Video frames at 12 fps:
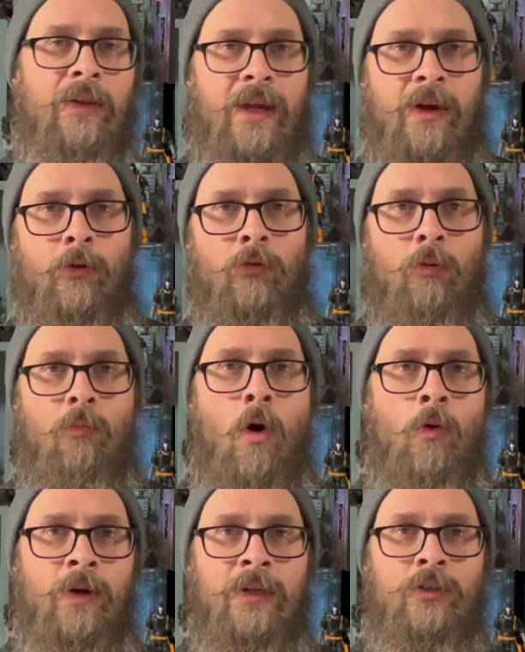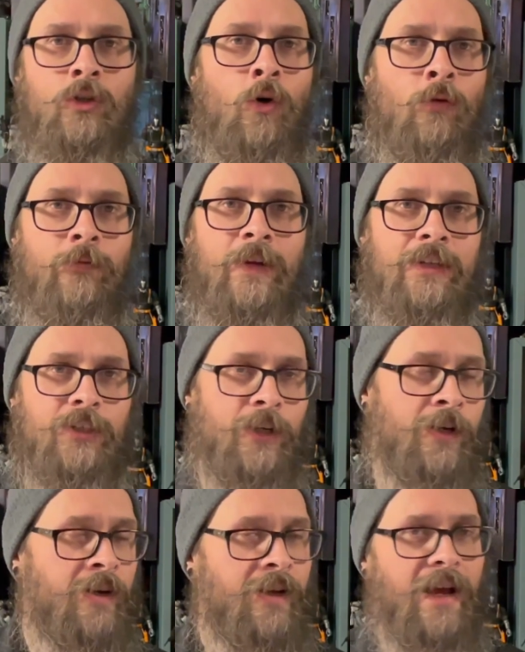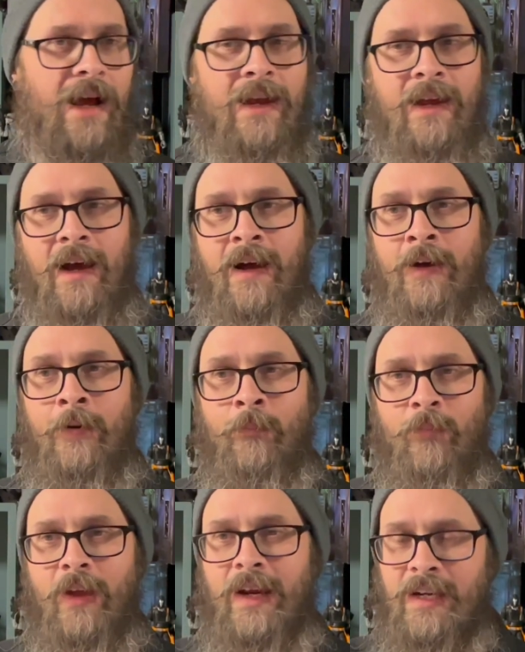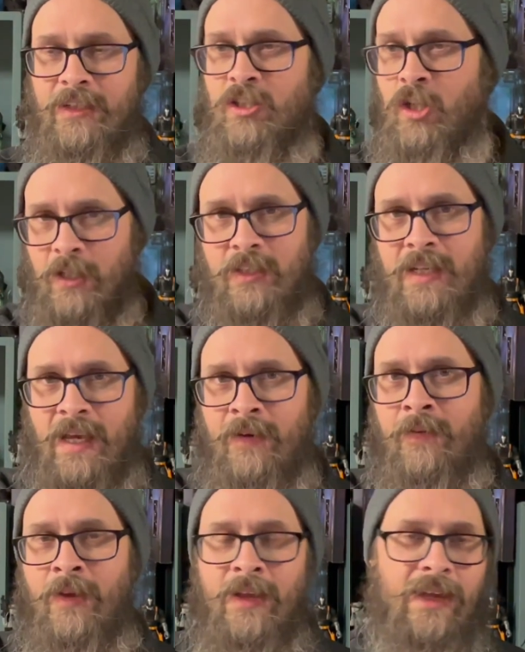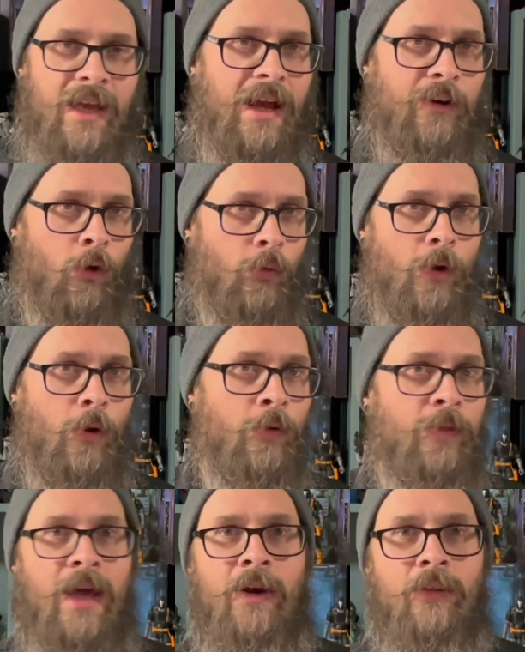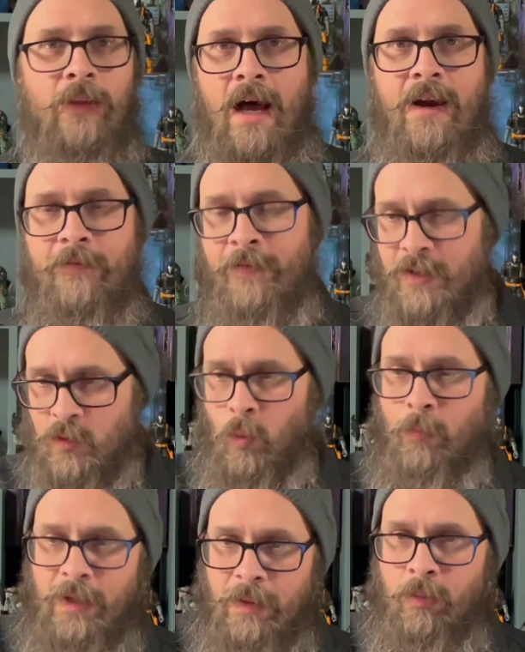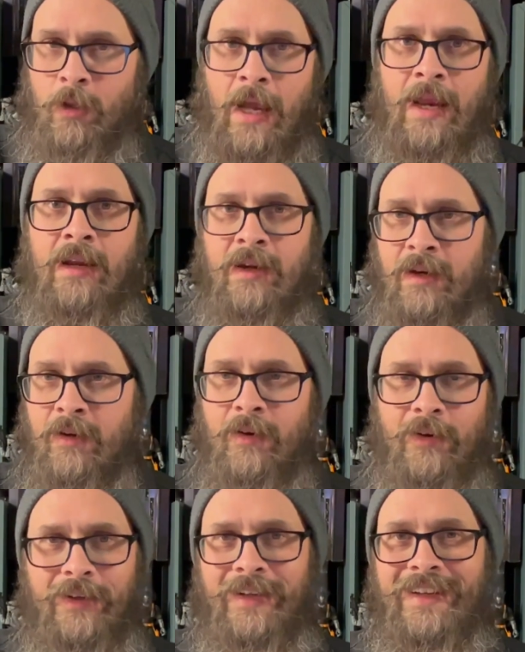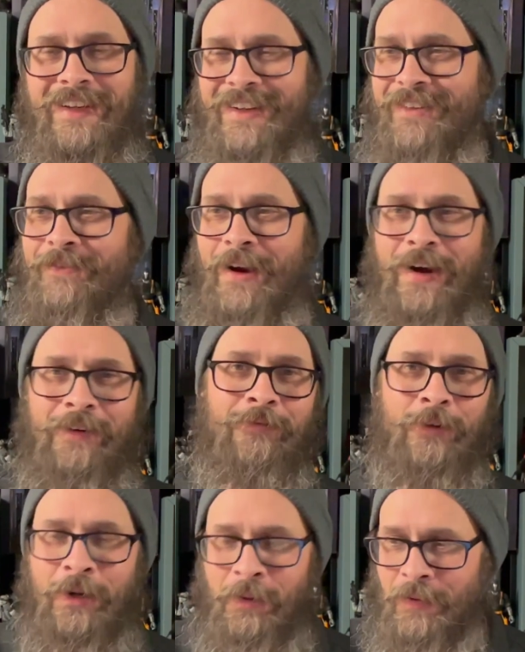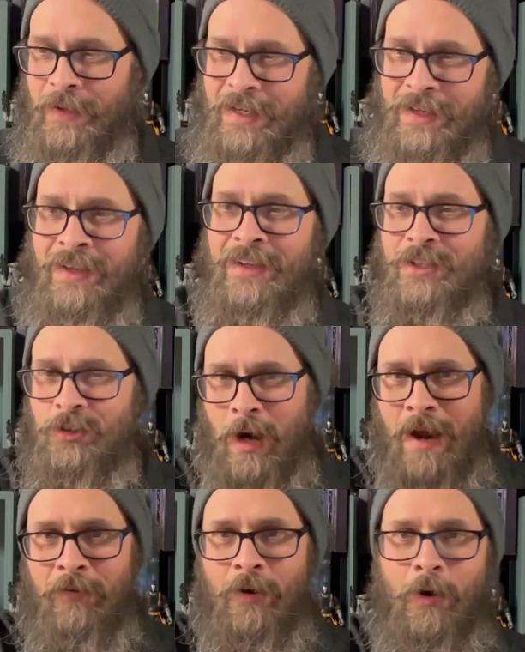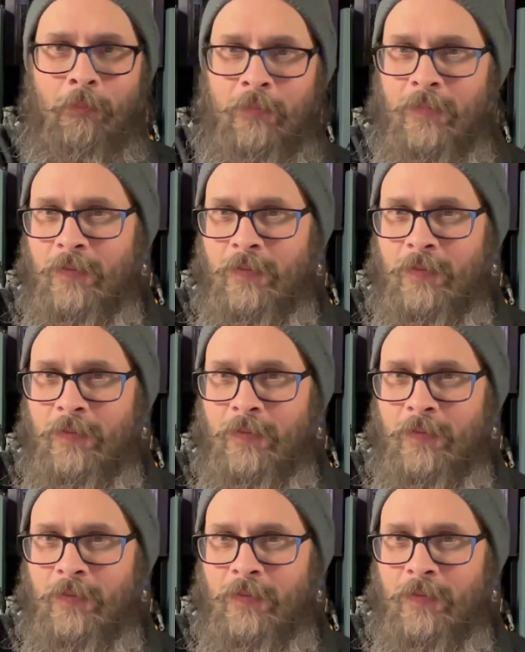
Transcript: like a remote control feature. Like I just said, I don't know that a lot of us would be playing it very frequently, driving our